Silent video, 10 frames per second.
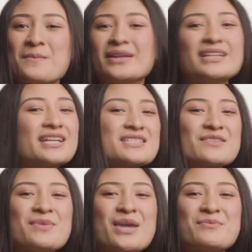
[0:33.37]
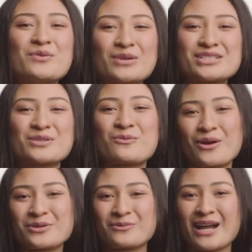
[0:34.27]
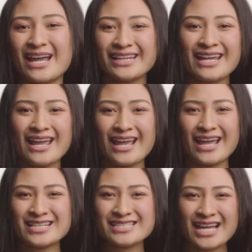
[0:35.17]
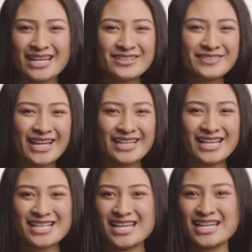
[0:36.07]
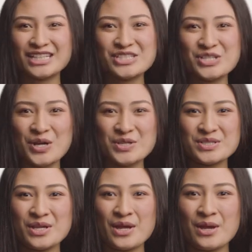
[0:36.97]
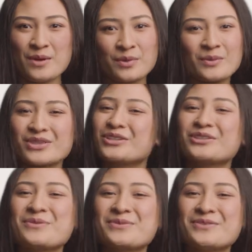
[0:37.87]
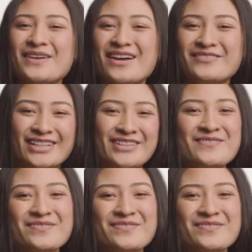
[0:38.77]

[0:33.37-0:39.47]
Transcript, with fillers: millions of people watching worldwide, it's kind of like attending church, but with a global family.